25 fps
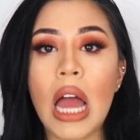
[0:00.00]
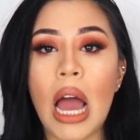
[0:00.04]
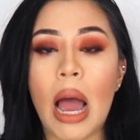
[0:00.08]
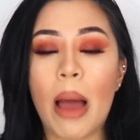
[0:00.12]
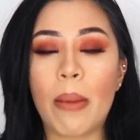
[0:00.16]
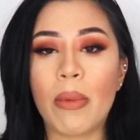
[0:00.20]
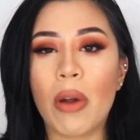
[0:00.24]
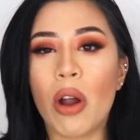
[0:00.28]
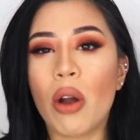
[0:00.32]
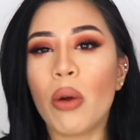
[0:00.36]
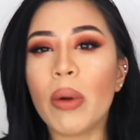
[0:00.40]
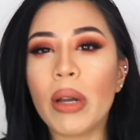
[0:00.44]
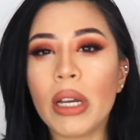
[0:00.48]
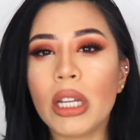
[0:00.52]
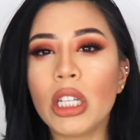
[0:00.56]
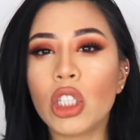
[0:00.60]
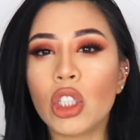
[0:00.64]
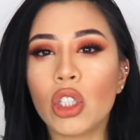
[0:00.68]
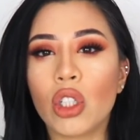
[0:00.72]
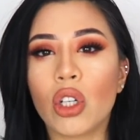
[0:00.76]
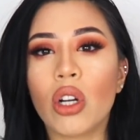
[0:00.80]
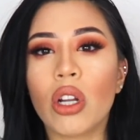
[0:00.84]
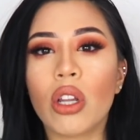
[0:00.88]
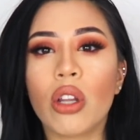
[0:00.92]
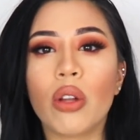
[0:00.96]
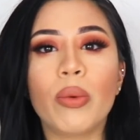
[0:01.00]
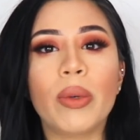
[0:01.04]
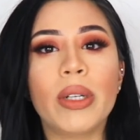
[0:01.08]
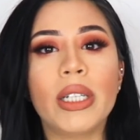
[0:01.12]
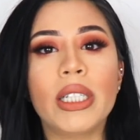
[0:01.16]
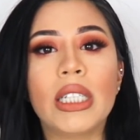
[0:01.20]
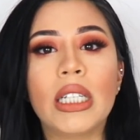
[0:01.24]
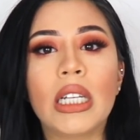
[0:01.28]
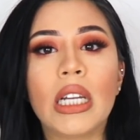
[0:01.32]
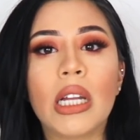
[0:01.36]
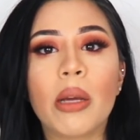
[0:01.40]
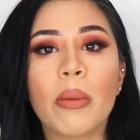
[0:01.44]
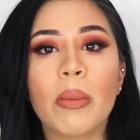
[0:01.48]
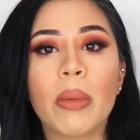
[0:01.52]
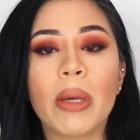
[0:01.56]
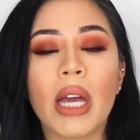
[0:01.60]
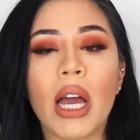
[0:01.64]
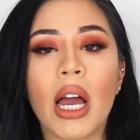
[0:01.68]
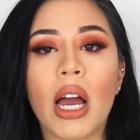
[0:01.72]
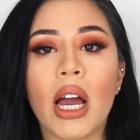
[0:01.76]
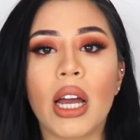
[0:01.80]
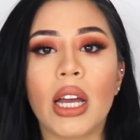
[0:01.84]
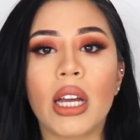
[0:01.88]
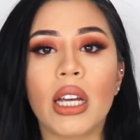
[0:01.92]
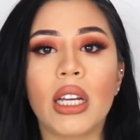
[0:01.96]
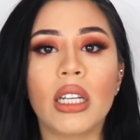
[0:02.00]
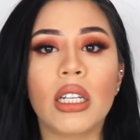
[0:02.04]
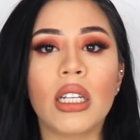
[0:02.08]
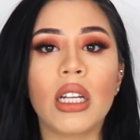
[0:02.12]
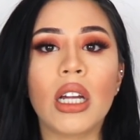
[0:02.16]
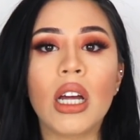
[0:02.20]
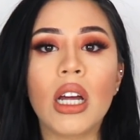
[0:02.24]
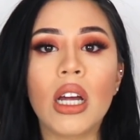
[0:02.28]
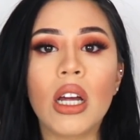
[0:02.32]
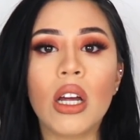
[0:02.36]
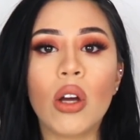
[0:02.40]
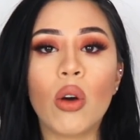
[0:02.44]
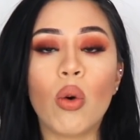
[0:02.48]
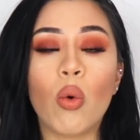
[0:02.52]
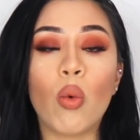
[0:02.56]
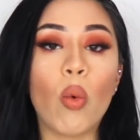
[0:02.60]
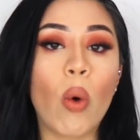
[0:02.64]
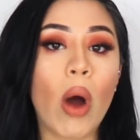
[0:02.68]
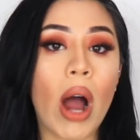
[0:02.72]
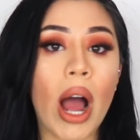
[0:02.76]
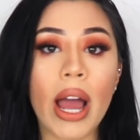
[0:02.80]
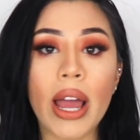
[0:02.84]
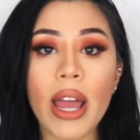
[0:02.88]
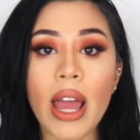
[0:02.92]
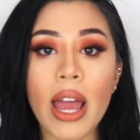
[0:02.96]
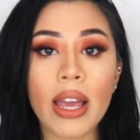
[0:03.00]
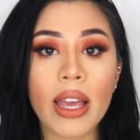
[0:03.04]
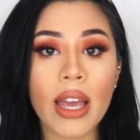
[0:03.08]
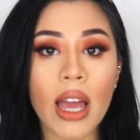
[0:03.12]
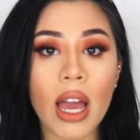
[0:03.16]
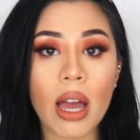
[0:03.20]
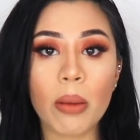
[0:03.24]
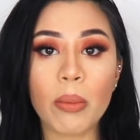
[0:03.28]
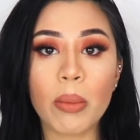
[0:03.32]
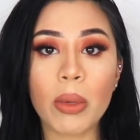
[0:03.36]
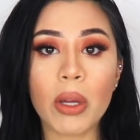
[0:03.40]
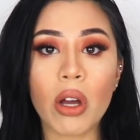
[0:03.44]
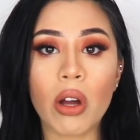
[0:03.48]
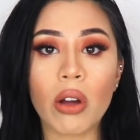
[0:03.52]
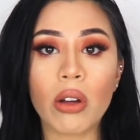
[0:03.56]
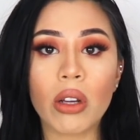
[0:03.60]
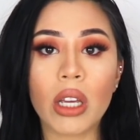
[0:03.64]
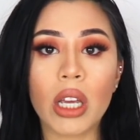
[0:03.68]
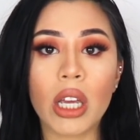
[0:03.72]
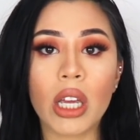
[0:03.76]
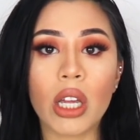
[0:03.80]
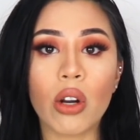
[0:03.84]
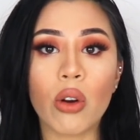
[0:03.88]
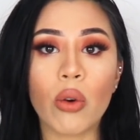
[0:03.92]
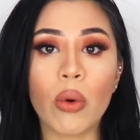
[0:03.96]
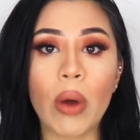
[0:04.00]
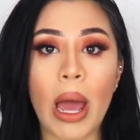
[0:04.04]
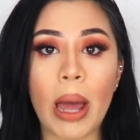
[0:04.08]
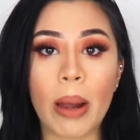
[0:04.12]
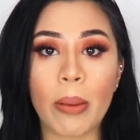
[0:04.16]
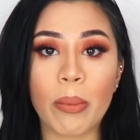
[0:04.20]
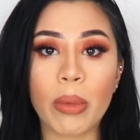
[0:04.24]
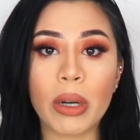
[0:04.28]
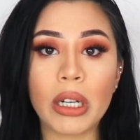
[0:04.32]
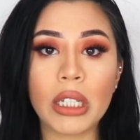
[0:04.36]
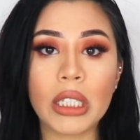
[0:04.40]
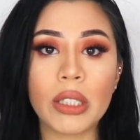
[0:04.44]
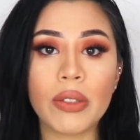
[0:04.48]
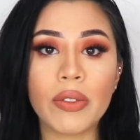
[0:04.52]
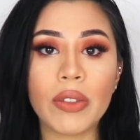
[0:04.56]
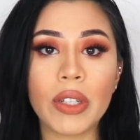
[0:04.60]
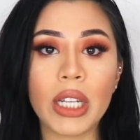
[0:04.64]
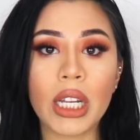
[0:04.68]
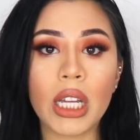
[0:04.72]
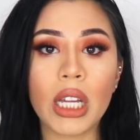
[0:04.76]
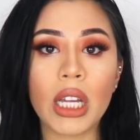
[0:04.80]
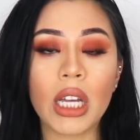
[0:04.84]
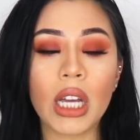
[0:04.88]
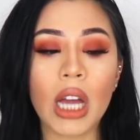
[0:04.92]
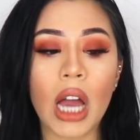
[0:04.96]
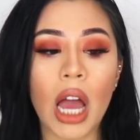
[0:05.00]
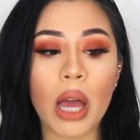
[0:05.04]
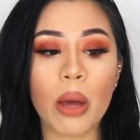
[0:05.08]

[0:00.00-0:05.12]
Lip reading: I'm not really sure the reasoning behind why I can't be on keto and breastfeeding.